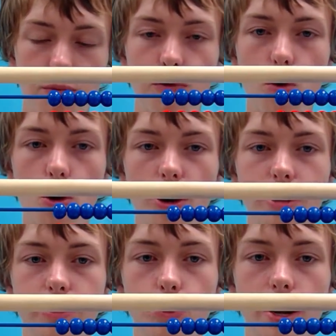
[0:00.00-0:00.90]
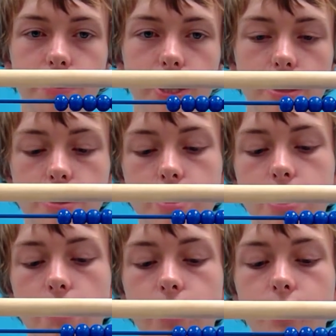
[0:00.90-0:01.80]
four and we have to get to
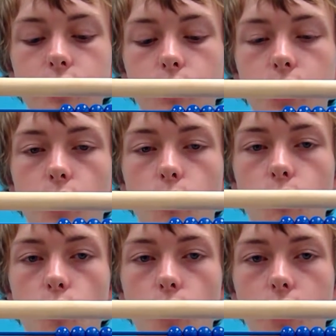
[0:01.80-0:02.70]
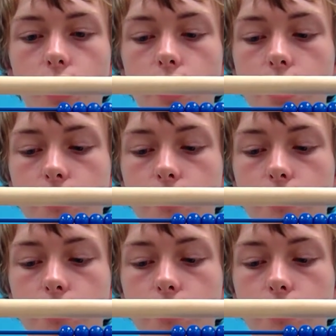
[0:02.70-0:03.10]
seven, so we go four,